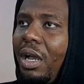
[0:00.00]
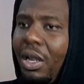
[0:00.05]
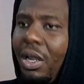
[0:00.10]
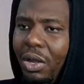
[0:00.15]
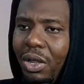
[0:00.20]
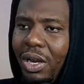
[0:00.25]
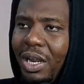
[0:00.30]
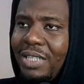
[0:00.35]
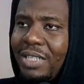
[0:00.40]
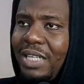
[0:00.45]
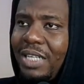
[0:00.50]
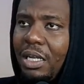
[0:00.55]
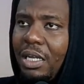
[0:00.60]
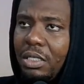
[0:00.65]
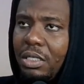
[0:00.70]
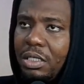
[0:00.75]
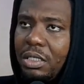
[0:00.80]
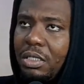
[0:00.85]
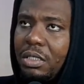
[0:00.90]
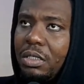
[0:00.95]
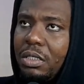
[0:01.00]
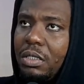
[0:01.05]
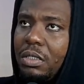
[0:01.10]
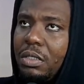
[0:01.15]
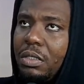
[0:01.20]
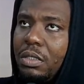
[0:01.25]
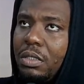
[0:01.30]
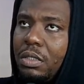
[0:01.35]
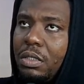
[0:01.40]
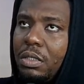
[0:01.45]
I don't understand.
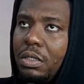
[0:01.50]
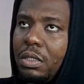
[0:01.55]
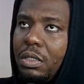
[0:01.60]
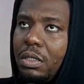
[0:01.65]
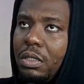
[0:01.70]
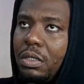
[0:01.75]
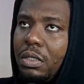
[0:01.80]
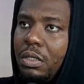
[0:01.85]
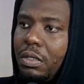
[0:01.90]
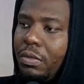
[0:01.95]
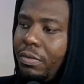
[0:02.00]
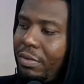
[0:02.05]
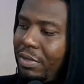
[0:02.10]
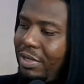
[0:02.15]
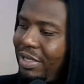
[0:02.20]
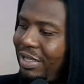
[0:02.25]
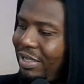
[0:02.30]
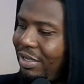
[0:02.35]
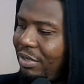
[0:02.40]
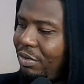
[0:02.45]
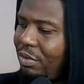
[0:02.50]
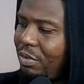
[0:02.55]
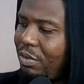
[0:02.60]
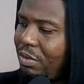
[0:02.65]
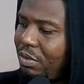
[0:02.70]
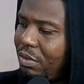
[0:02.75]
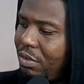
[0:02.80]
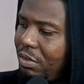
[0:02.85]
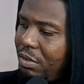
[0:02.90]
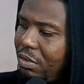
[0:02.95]
In
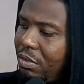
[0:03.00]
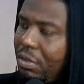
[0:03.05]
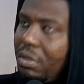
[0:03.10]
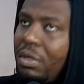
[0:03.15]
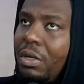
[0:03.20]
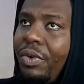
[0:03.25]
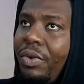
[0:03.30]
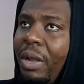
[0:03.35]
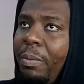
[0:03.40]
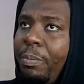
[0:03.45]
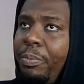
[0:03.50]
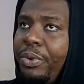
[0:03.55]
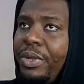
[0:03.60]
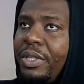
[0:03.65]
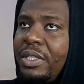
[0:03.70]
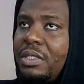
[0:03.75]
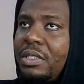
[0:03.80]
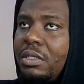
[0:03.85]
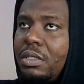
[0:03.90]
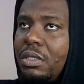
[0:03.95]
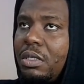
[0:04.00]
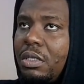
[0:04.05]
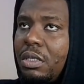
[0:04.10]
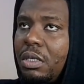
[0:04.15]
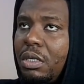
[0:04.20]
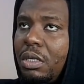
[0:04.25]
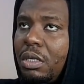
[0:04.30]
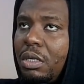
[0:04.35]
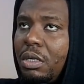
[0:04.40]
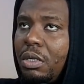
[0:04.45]
Great Britain,
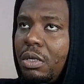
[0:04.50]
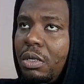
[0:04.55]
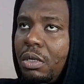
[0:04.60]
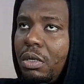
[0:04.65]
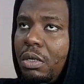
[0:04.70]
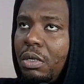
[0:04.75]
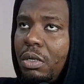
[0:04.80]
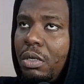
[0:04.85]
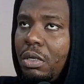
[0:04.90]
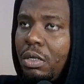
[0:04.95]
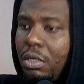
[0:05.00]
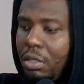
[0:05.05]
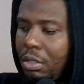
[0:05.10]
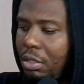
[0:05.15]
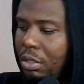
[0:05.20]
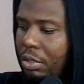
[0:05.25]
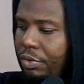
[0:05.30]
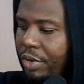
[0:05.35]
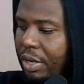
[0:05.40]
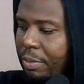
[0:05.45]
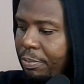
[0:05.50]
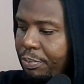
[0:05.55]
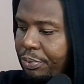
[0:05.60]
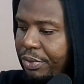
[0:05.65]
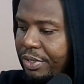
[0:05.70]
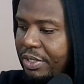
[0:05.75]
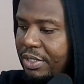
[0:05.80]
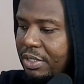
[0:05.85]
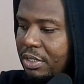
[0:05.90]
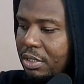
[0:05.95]
Great
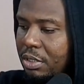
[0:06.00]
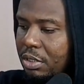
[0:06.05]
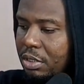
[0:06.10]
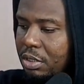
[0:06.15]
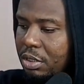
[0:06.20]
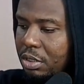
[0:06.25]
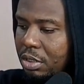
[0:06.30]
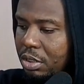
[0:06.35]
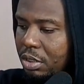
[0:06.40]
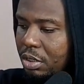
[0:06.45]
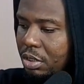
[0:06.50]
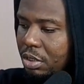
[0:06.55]
Britain.